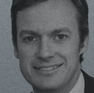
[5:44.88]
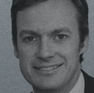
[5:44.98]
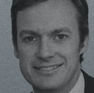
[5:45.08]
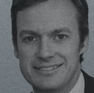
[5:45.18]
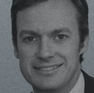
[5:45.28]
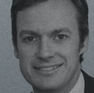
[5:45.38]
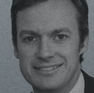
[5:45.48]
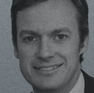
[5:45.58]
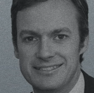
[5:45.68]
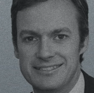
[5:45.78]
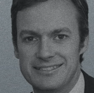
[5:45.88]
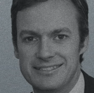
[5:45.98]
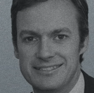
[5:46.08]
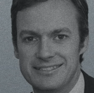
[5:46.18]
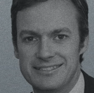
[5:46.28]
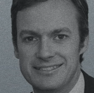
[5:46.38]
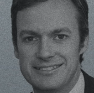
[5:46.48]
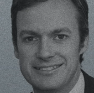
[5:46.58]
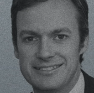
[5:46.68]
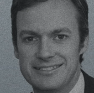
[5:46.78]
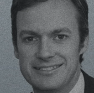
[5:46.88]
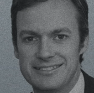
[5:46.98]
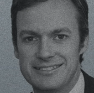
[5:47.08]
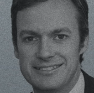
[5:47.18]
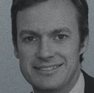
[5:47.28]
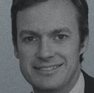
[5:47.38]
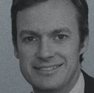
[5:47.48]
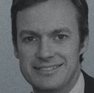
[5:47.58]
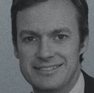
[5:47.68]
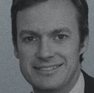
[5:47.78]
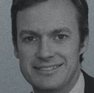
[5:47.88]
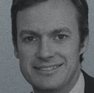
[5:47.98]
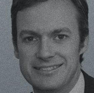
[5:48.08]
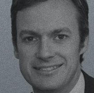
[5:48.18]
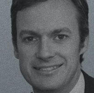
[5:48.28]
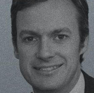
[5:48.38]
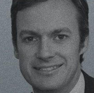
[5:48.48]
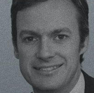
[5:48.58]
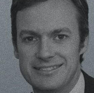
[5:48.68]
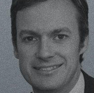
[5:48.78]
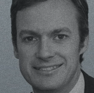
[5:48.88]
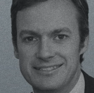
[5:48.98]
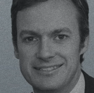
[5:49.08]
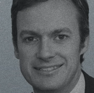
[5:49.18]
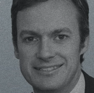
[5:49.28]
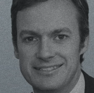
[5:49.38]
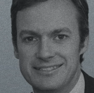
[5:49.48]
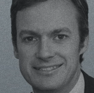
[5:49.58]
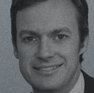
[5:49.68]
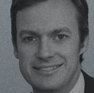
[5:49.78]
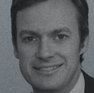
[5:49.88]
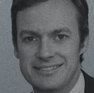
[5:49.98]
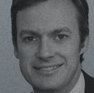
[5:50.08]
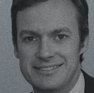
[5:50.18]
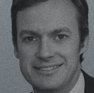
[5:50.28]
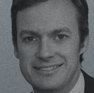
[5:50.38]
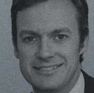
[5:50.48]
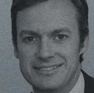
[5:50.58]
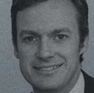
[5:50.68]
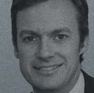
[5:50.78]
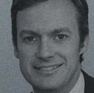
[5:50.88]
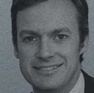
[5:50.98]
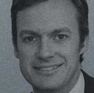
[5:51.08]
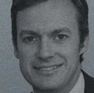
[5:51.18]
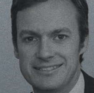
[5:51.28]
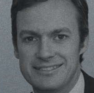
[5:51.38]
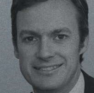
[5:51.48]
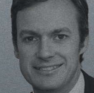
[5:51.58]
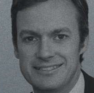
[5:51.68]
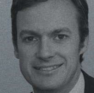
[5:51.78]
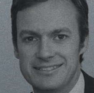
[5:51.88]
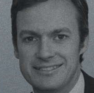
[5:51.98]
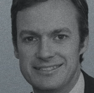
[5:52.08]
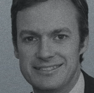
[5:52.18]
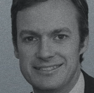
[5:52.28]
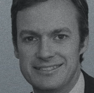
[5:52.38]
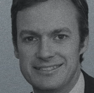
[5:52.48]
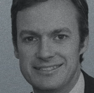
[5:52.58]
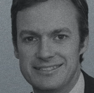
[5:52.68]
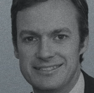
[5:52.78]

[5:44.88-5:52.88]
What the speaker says: (no lip movement)